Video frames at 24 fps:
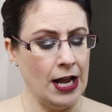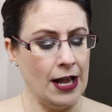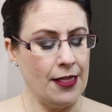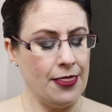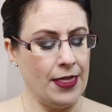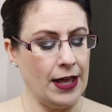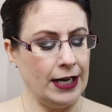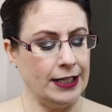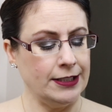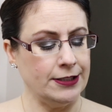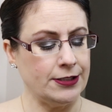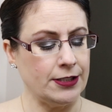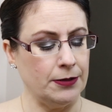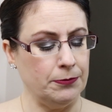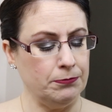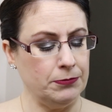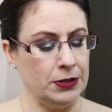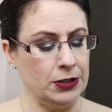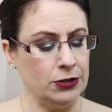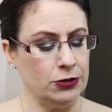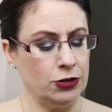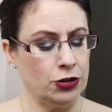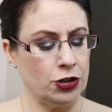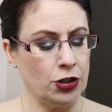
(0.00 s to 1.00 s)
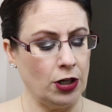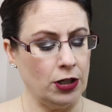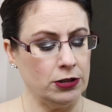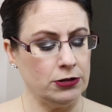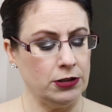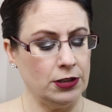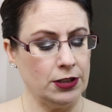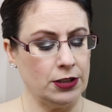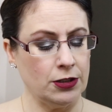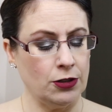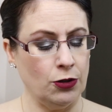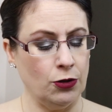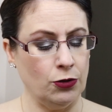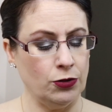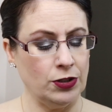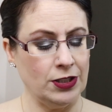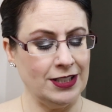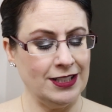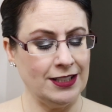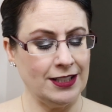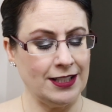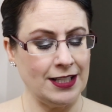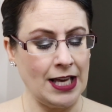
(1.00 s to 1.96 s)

that is a milk chocolate coated